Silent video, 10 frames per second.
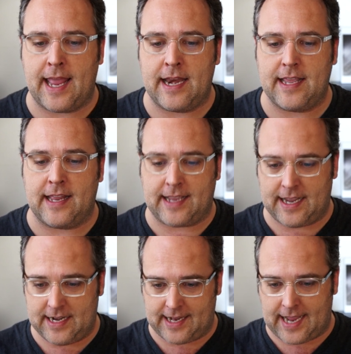and it
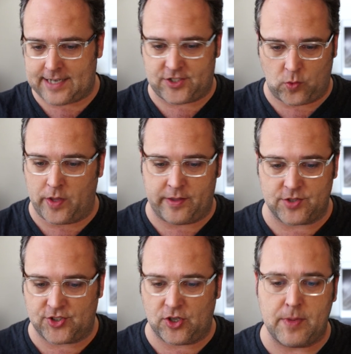kind of got to where there
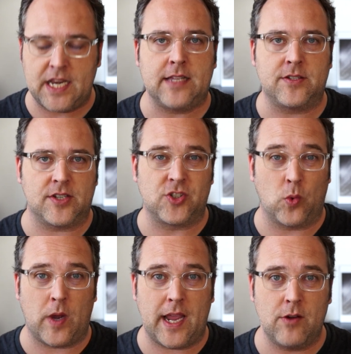were so many and such
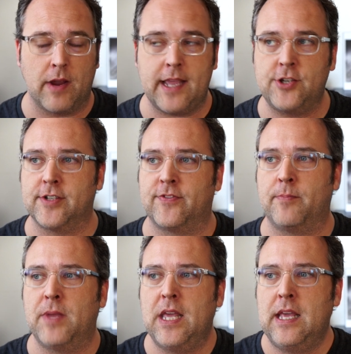a wide range of them.